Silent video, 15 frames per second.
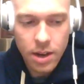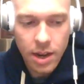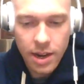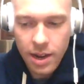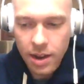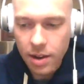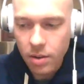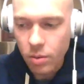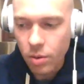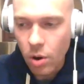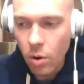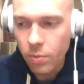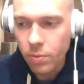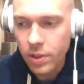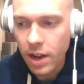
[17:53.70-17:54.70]
and that
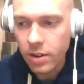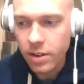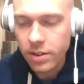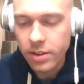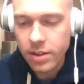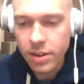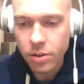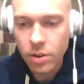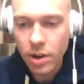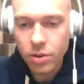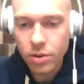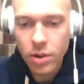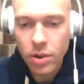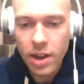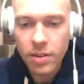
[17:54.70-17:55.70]
hopefully I'll continue. I
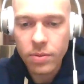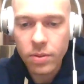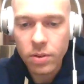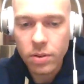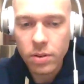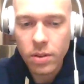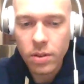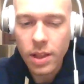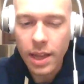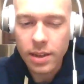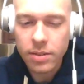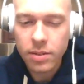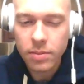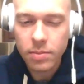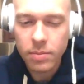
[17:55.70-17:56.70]
do have
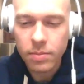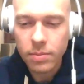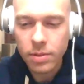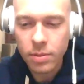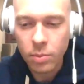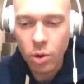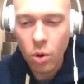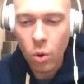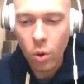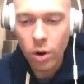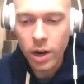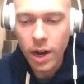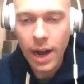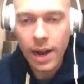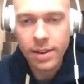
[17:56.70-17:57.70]
like some
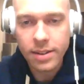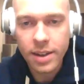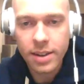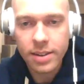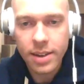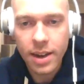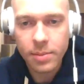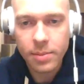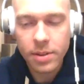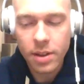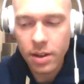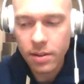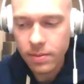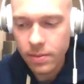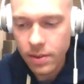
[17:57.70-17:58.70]
core content type
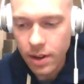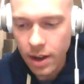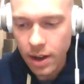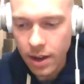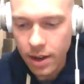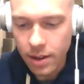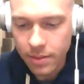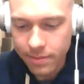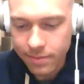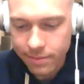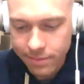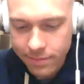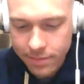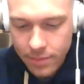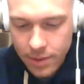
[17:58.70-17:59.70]
stuff, but